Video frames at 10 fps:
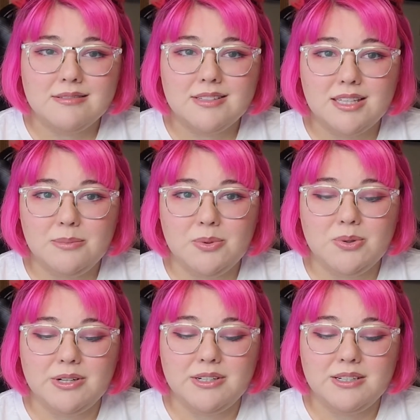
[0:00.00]

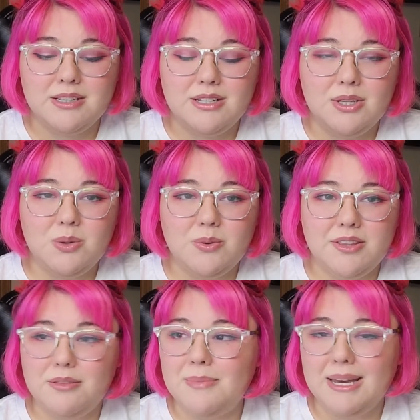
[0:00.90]
keyboard
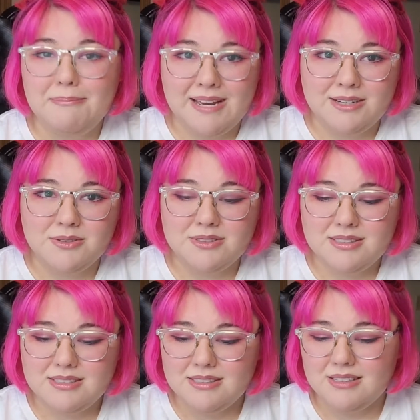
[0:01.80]
with my mouse,